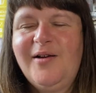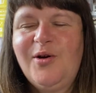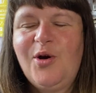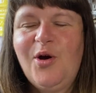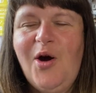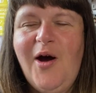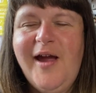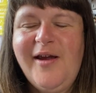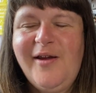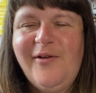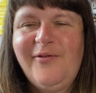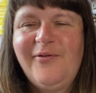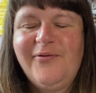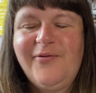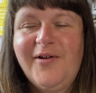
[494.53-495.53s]
got out
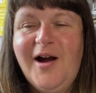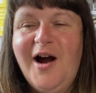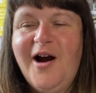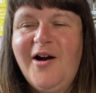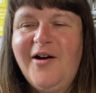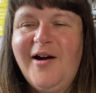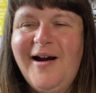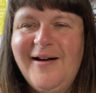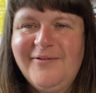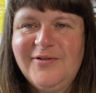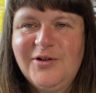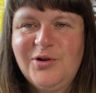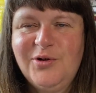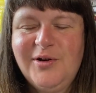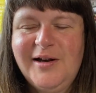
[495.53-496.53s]
of the car after
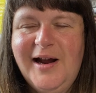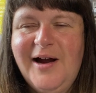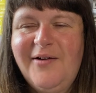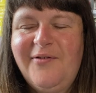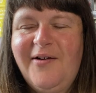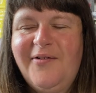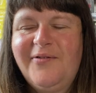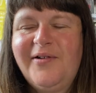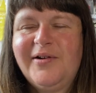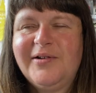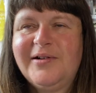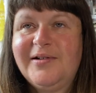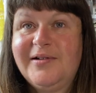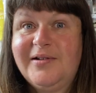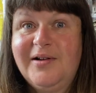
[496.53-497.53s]
2.5
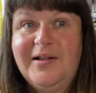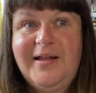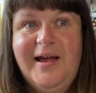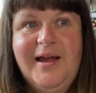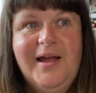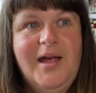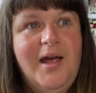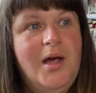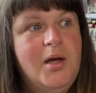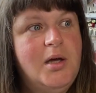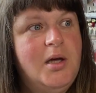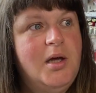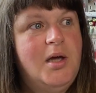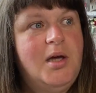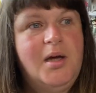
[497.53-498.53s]
hours, you're like,
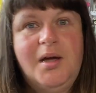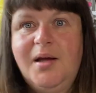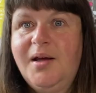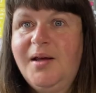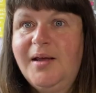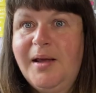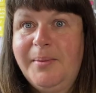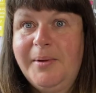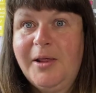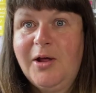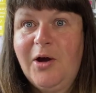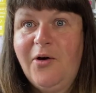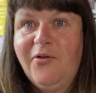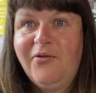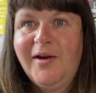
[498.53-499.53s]
give me the
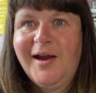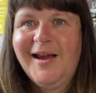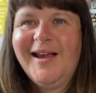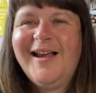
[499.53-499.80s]
coffee.